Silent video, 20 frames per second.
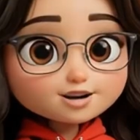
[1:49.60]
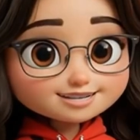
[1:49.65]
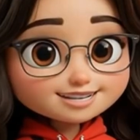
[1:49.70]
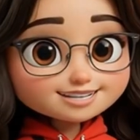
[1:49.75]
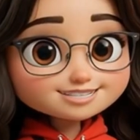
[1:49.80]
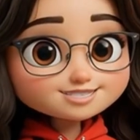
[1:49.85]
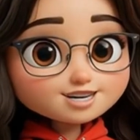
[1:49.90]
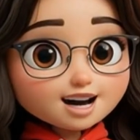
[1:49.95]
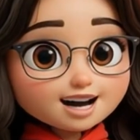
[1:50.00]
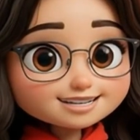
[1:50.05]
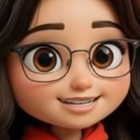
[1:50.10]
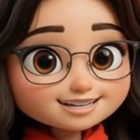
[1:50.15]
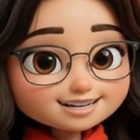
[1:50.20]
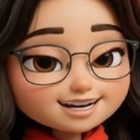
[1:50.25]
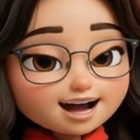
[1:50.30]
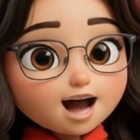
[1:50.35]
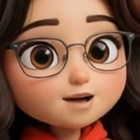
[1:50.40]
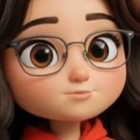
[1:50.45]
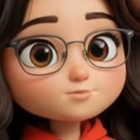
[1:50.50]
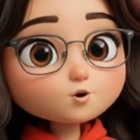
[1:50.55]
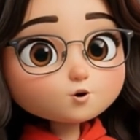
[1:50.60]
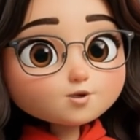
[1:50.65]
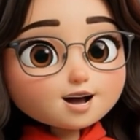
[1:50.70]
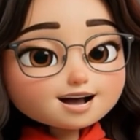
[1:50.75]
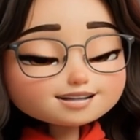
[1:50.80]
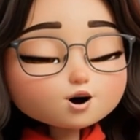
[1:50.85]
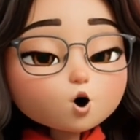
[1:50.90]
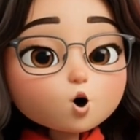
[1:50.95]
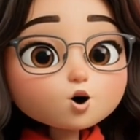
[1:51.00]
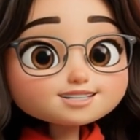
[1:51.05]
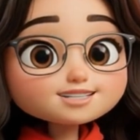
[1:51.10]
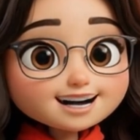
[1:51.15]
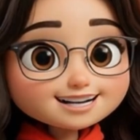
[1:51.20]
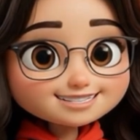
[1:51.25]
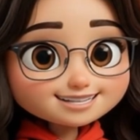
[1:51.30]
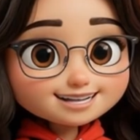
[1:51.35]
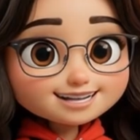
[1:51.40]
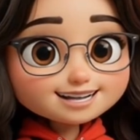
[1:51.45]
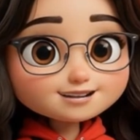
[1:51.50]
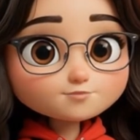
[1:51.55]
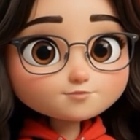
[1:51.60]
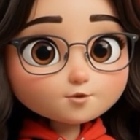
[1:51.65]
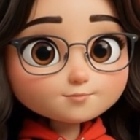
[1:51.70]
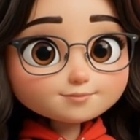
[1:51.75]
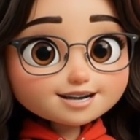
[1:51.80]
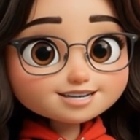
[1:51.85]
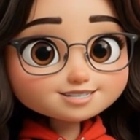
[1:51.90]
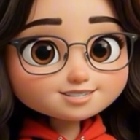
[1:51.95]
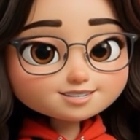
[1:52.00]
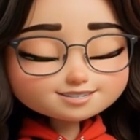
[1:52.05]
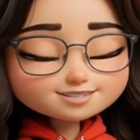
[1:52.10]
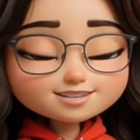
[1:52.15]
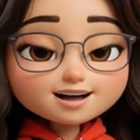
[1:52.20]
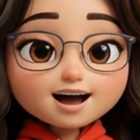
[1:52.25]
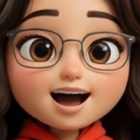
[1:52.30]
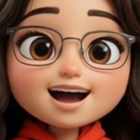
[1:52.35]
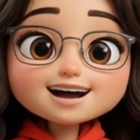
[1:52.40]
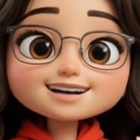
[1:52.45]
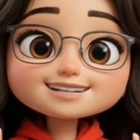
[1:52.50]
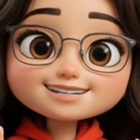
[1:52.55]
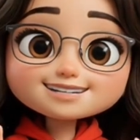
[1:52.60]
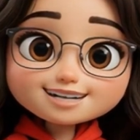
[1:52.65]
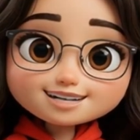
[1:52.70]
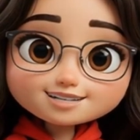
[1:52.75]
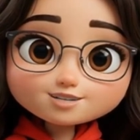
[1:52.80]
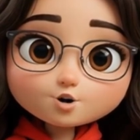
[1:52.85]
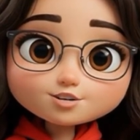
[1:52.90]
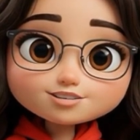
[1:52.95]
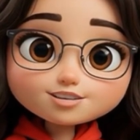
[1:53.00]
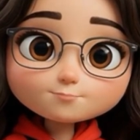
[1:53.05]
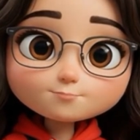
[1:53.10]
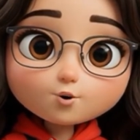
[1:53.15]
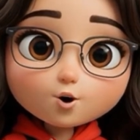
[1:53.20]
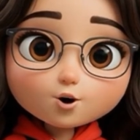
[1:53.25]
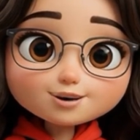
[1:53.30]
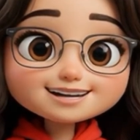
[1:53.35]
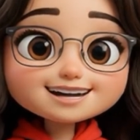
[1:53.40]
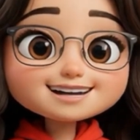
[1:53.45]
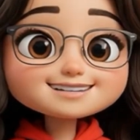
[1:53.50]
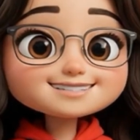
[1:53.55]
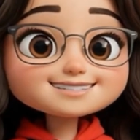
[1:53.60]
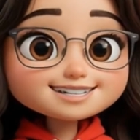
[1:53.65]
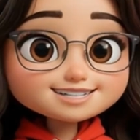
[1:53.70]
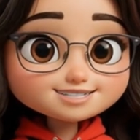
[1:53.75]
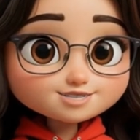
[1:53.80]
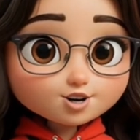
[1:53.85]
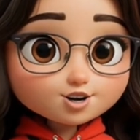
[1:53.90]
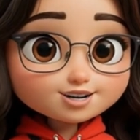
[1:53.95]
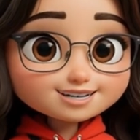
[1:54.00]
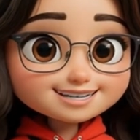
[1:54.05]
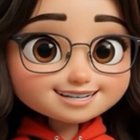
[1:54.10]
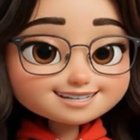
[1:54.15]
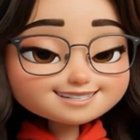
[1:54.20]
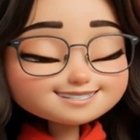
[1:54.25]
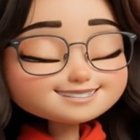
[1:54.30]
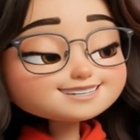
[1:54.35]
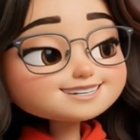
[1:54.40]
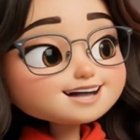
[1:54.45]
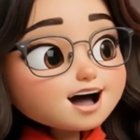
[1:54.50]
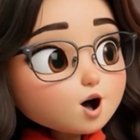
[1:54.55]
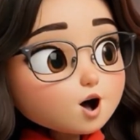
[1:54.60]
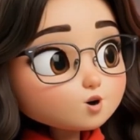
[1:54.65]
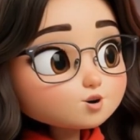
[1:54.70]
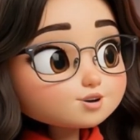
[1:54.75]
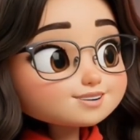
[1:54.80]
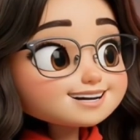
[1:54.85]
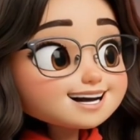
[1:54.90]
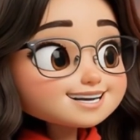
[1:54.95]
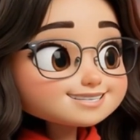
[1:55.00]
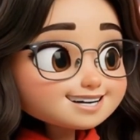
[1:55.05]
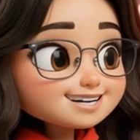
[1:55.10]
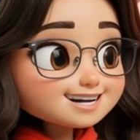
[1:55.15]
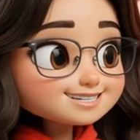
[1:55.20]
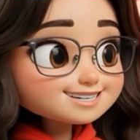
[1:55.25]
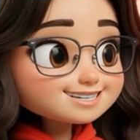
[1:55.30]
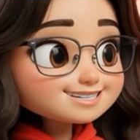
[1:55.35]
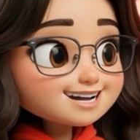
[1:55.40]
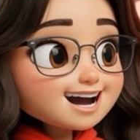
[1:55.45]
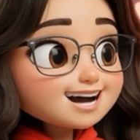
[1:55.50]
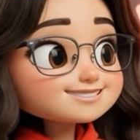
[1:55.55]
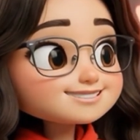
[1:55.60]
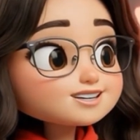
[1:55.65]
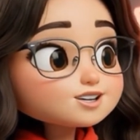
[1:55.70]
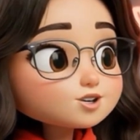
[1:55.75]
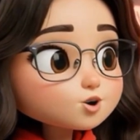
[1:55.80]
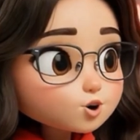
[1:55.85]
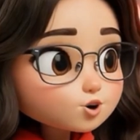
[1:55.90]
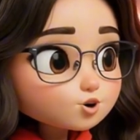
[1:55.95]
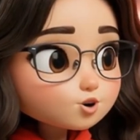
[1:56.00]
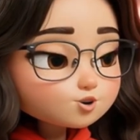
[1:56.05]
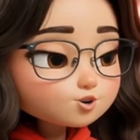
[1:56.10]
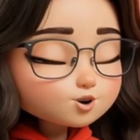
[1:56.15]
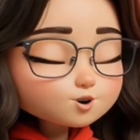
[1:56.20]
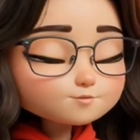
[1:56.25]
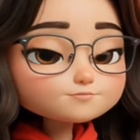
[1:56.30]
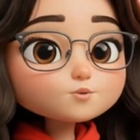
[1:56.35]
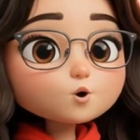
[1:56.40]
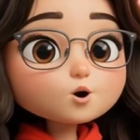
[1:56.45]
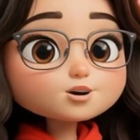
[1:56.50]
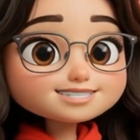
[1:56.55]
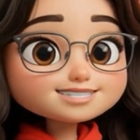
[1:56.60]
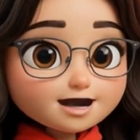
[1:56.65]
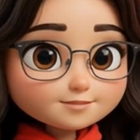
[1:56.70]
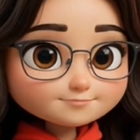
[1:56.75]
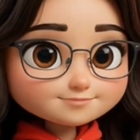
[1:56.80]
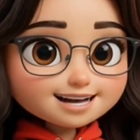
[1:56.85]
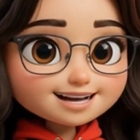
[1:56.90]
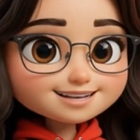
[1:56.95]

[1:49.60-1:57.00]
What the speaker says: in this journey. So please keep supporting and shower your love. It means a lot to me. Now let's understand the new